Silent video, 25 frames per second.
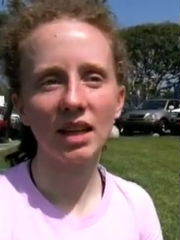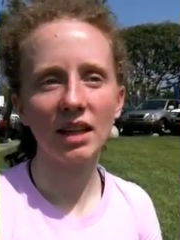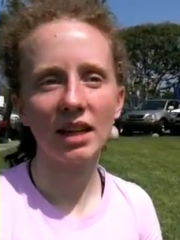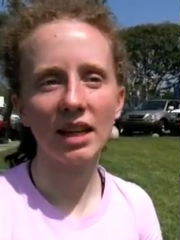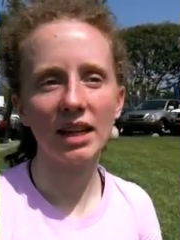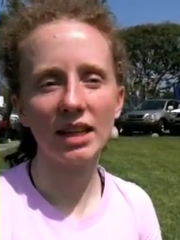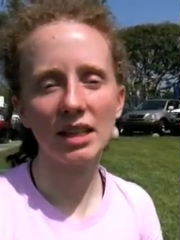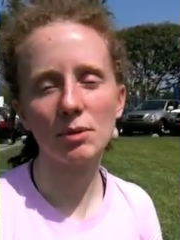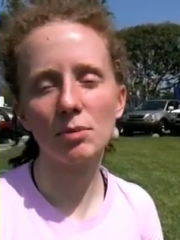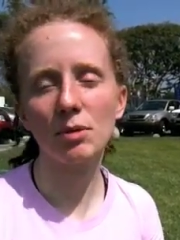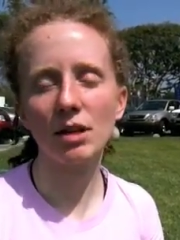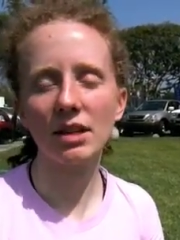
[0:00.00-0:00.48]

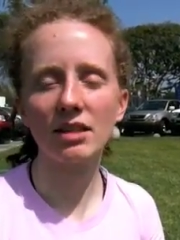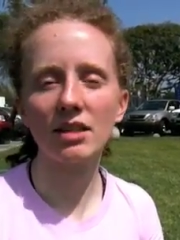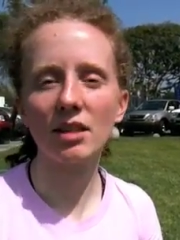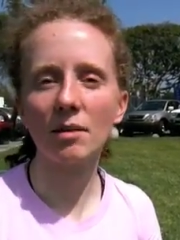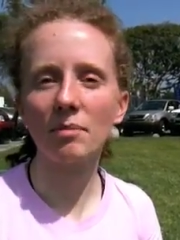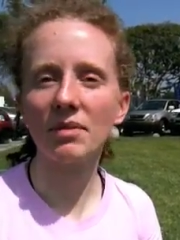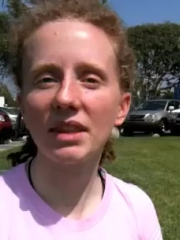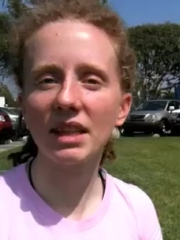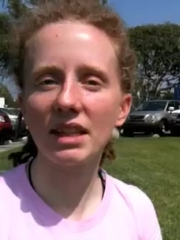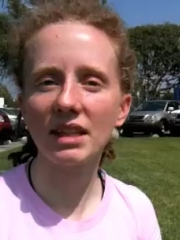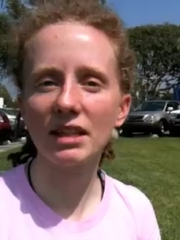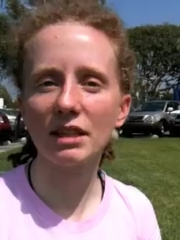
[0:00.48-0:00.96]
express
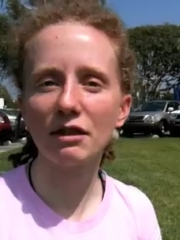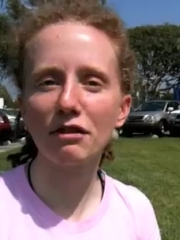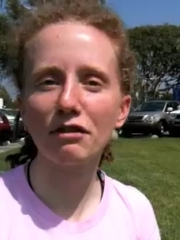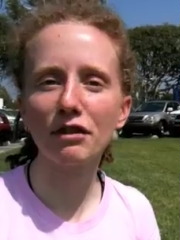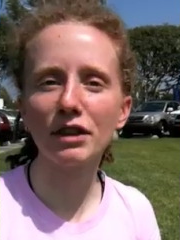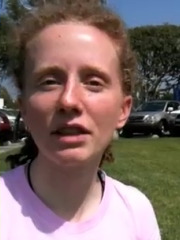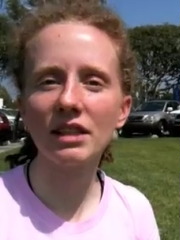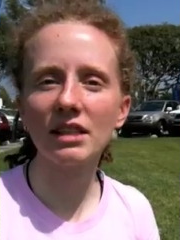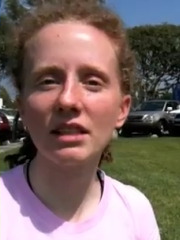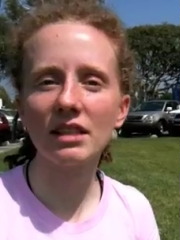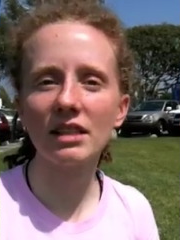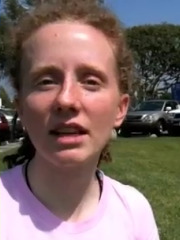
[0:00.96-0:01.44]
something
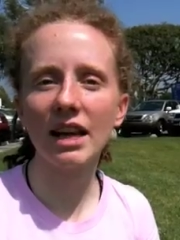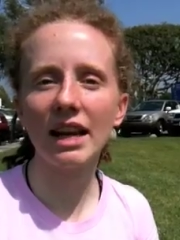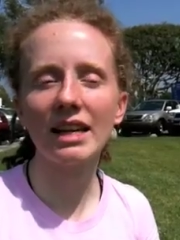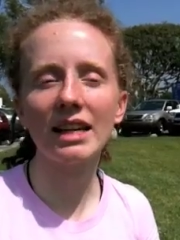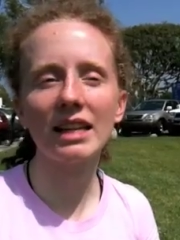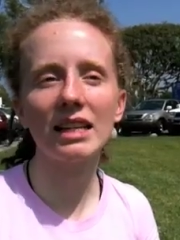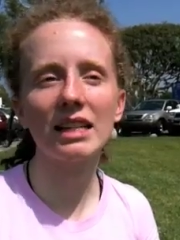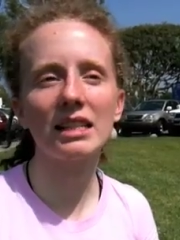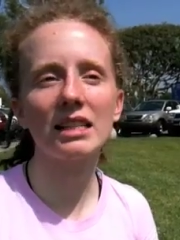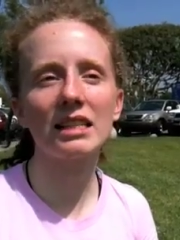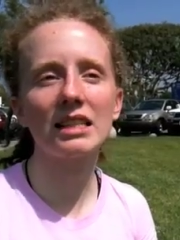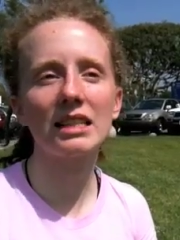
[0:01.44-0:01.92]
different and
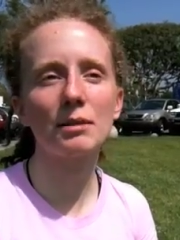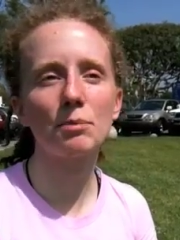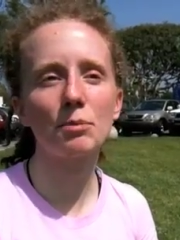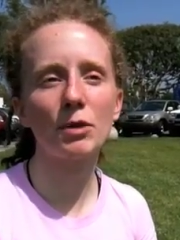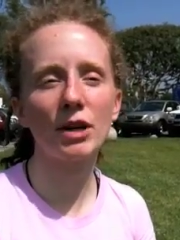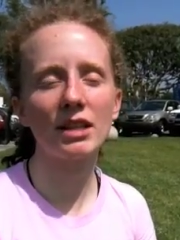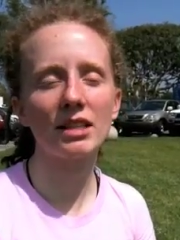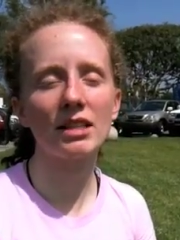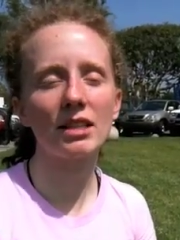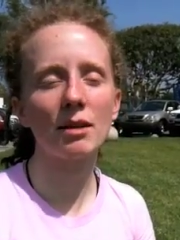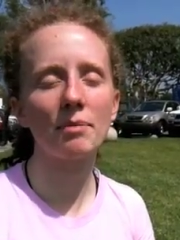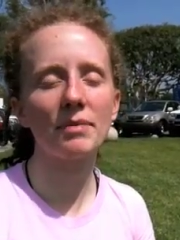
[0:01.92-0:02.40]

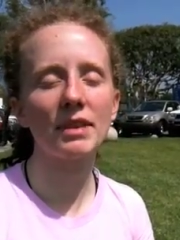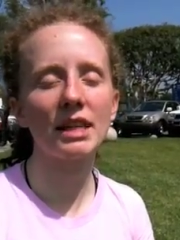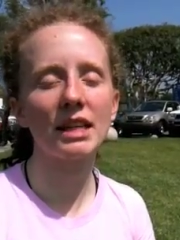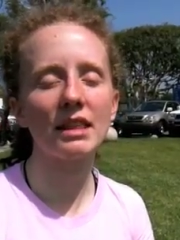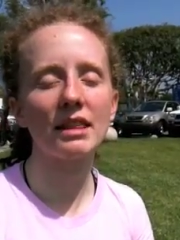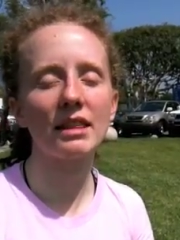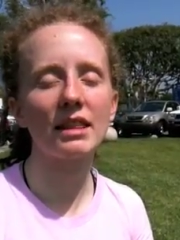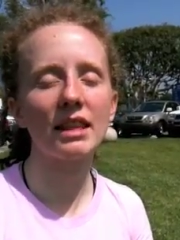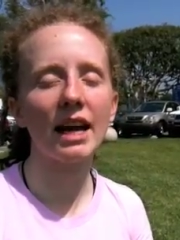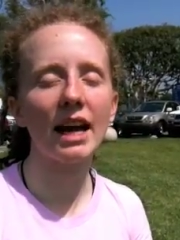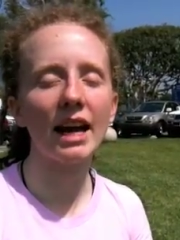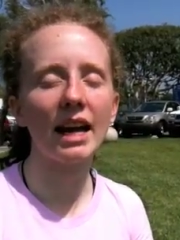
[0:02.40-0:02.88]
express something
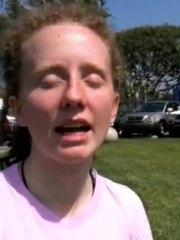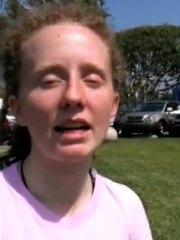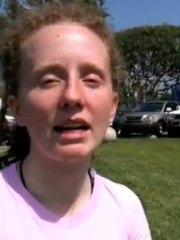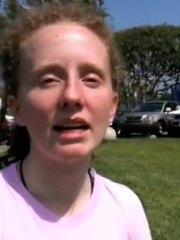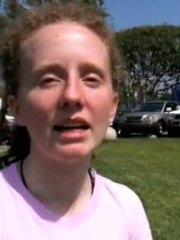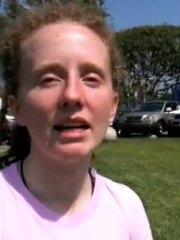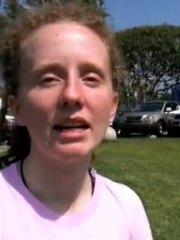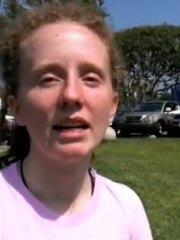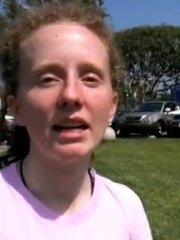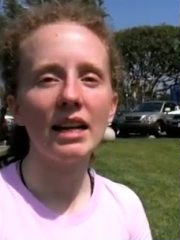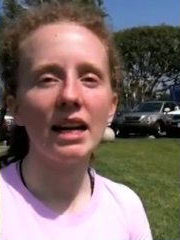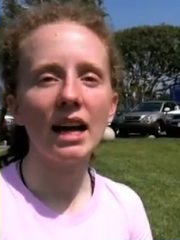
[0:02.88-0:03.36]
that
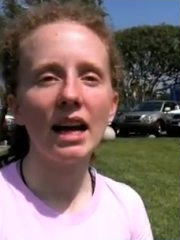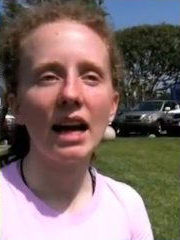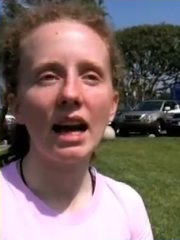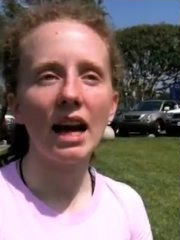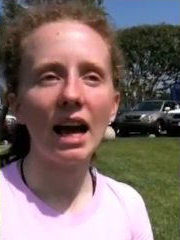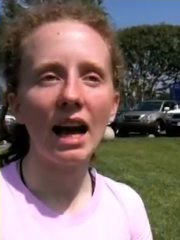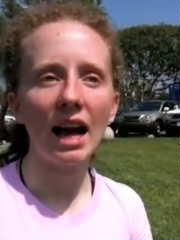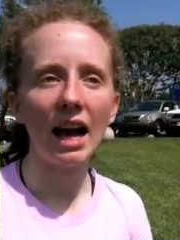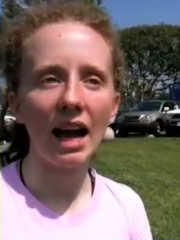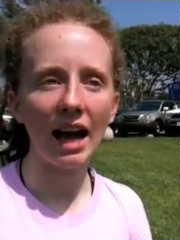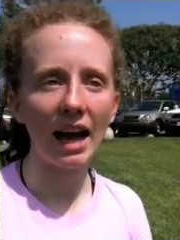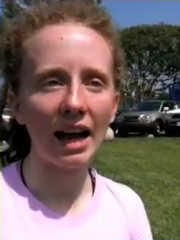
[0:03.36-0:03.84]

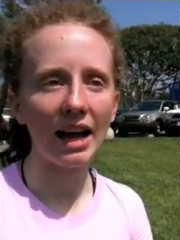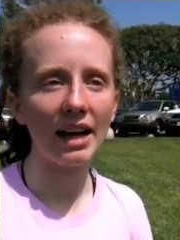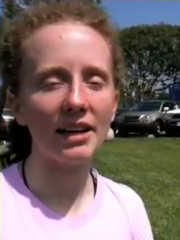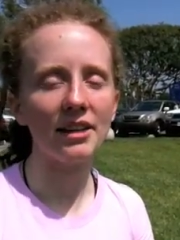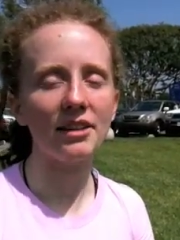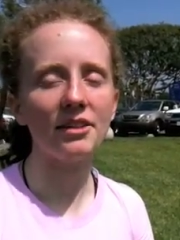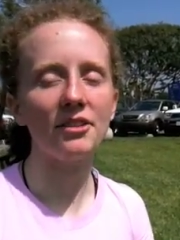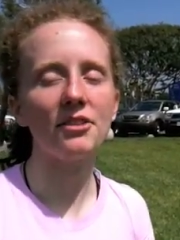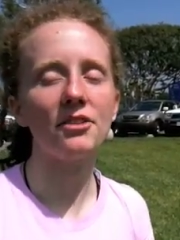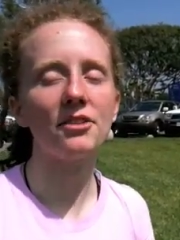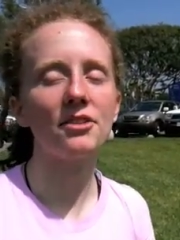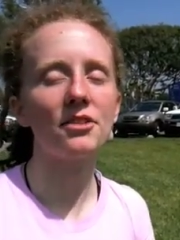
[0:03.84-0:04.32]

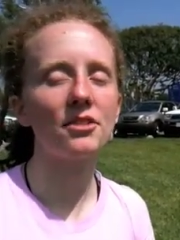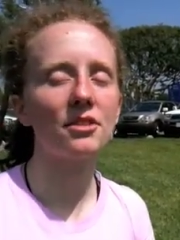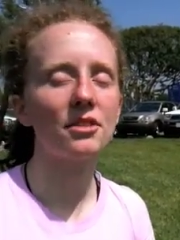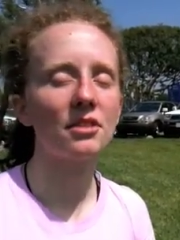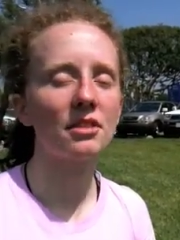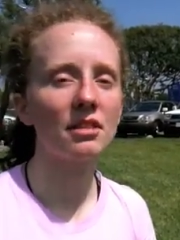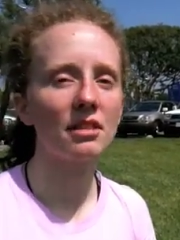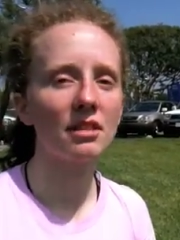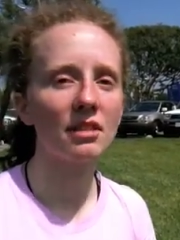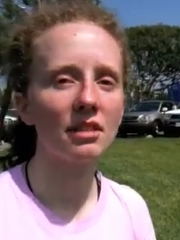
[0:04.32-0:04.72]
has